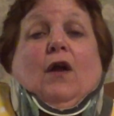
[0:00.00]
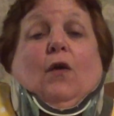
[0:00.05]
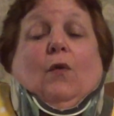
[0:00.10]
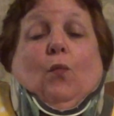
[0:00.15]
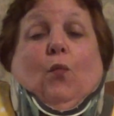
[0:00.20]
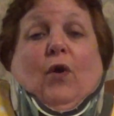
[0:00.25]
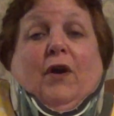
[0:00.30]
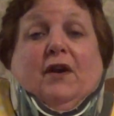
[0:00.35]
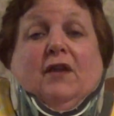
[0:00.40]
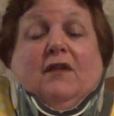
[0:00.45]

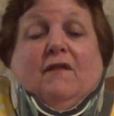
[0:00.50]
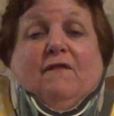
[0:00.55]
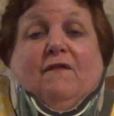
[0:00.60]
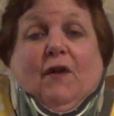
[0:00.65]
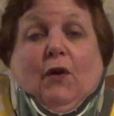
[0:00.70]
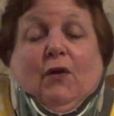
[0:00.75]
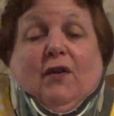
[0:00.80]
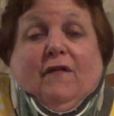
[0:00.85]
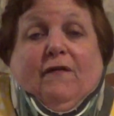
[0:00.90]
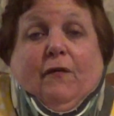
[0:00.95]
One of the
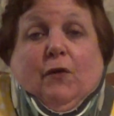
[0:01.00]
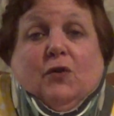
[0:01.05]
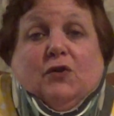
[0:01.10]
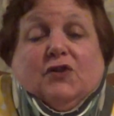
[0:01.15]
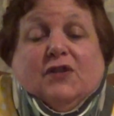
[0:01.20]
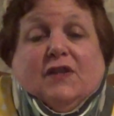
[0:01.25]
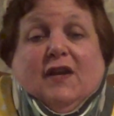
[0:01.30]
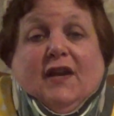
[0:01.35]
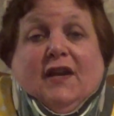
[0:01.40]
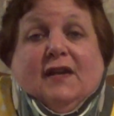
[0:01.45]
very
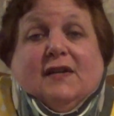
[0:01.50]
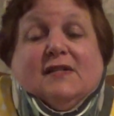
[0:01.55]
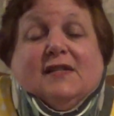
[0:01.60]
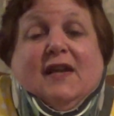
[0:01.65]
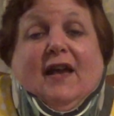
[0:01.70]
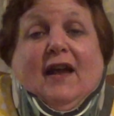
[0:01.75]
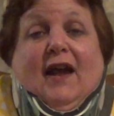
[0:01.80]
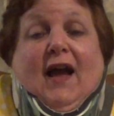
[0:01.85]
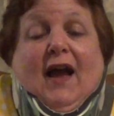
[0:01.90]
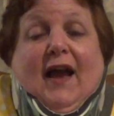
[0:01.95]
first things
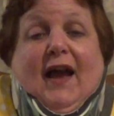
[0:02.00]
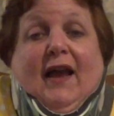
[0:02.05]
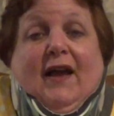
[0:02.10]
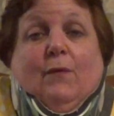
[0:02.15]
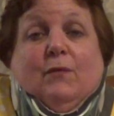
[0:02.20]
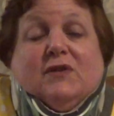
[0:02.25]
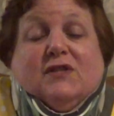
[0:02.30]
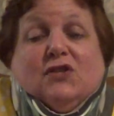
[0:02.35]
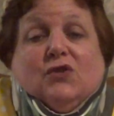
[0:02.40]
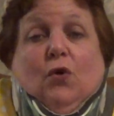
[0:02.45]
that
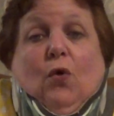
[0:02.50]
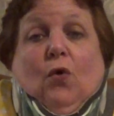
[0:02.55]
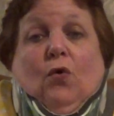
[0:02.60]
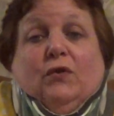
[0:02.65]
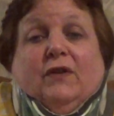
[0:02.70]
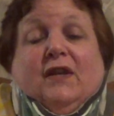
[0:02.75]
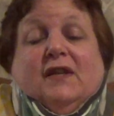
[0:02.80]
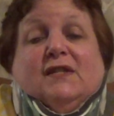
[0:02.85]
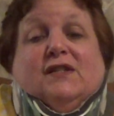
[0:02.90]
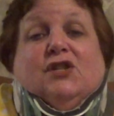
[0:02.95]
I was
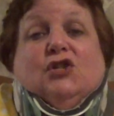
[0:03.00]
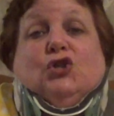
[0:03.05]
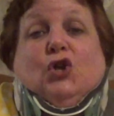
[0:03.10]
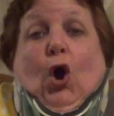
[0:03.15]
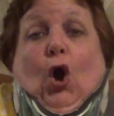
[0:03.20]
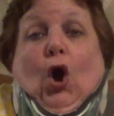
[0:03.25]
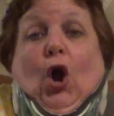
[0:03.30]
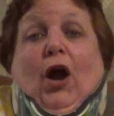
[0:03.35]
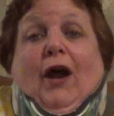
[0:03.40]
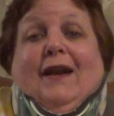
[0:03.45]
told is,
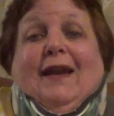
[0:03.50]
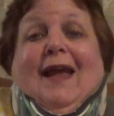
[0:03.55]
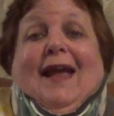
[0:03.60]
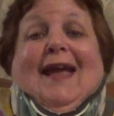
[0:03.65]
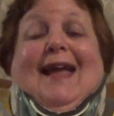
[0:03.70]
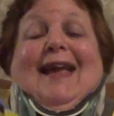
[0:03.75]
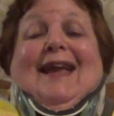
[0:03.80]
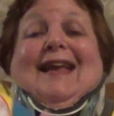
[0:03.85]
Dawn,